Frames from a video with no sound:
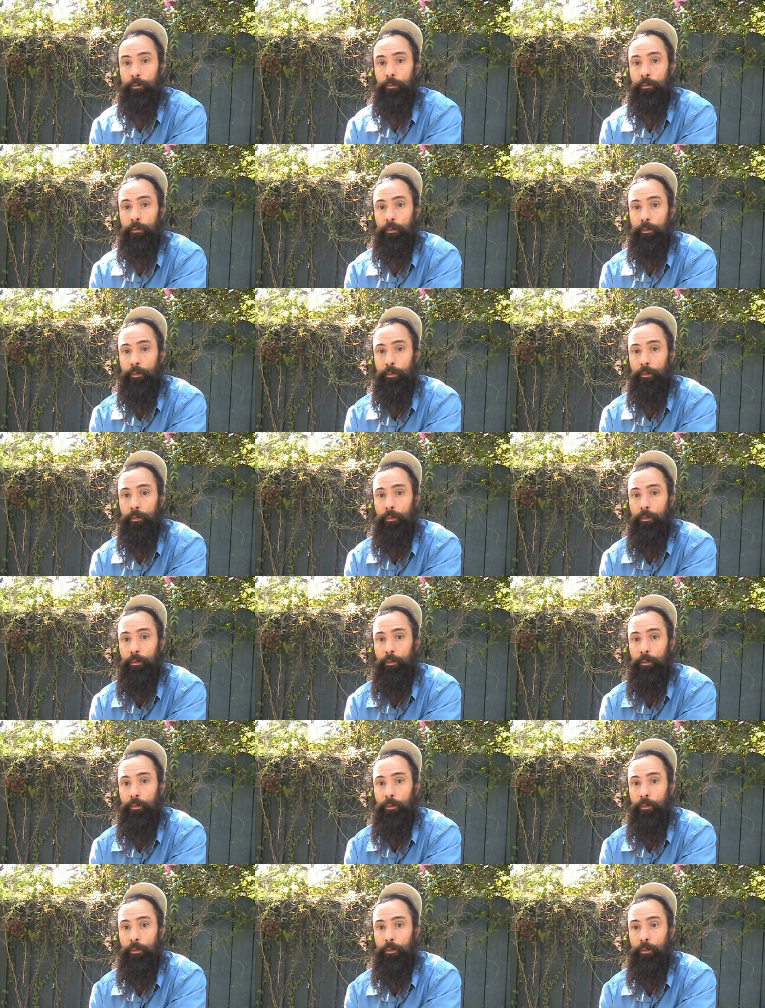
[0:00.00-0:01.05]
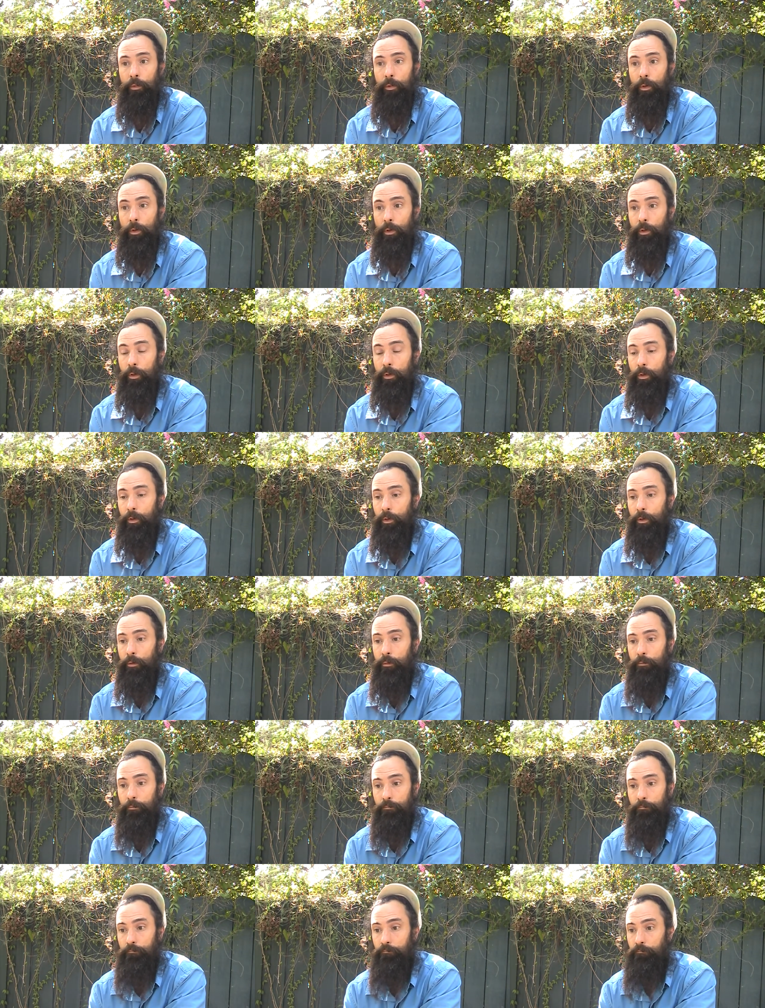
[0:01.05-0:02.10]

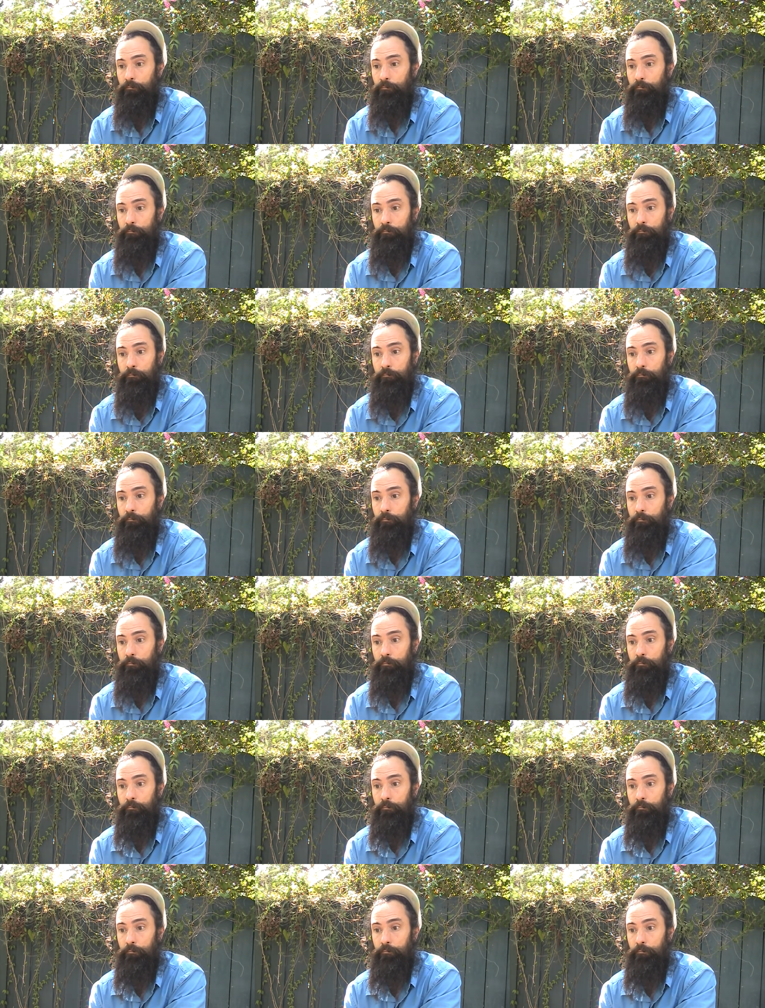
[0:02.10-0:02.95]
Nothing is said.